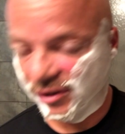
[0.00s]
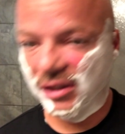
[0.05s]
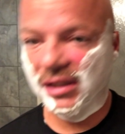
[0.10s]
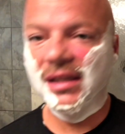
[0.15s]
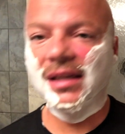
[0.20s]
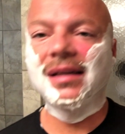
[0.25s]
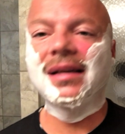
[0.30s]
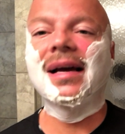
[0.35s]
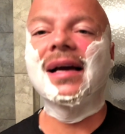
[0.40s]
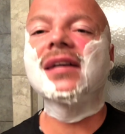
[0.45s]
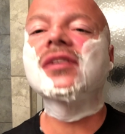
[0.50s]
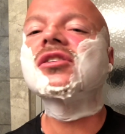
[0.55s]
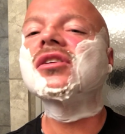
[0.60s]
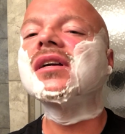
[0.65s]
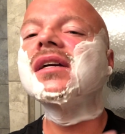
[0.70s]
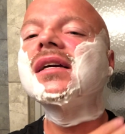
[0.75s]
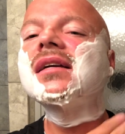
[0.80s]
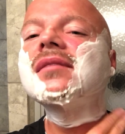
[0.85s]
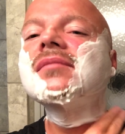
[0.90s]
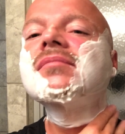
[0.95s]
She had
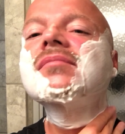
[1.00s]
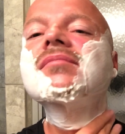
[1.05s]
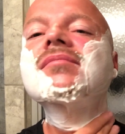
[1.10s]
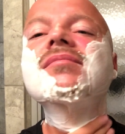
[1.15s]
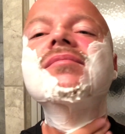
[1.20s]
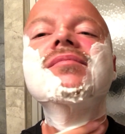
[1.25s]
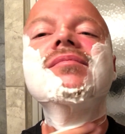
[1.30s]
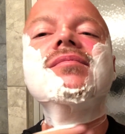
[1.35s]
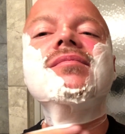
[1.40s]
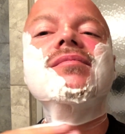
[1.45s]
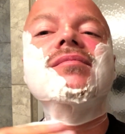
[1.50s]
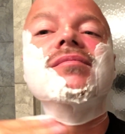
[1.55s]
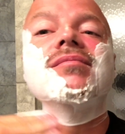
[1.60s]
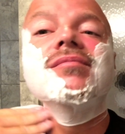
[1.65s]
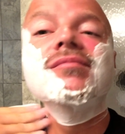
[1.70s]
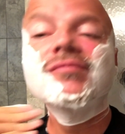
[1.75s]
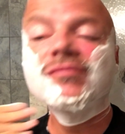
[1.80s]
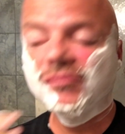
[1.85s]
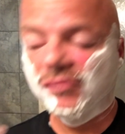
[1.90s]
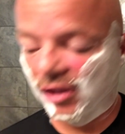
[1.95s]
actually,
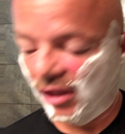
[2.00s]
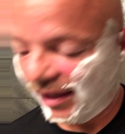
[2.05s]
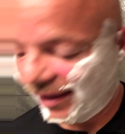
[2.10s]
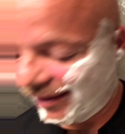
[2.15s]
for the